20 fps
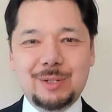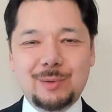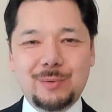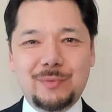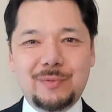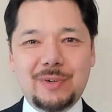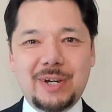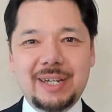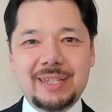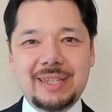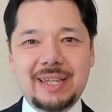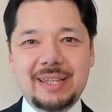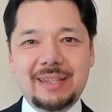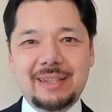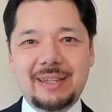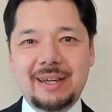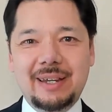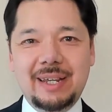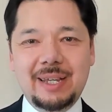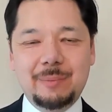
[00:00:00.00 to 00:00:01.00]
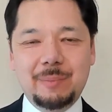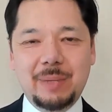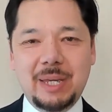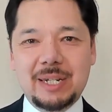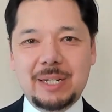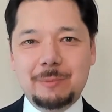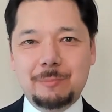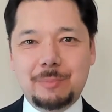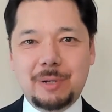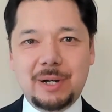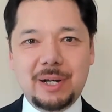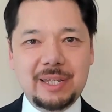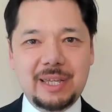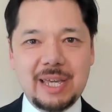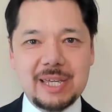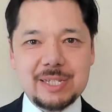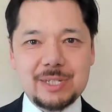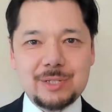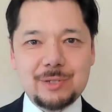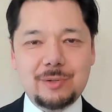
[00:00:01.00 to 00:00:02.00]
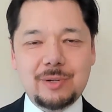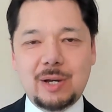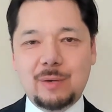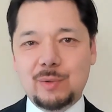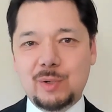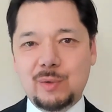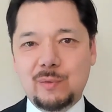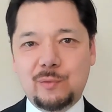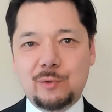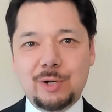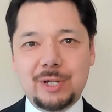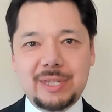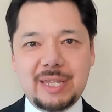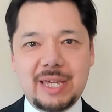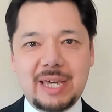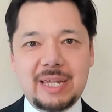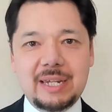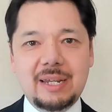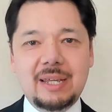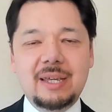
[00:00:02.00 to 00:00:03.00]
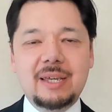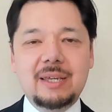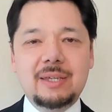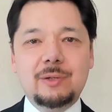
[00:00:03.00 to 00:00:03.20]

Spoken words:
you'll find that lining made in polyester. I would avoid that.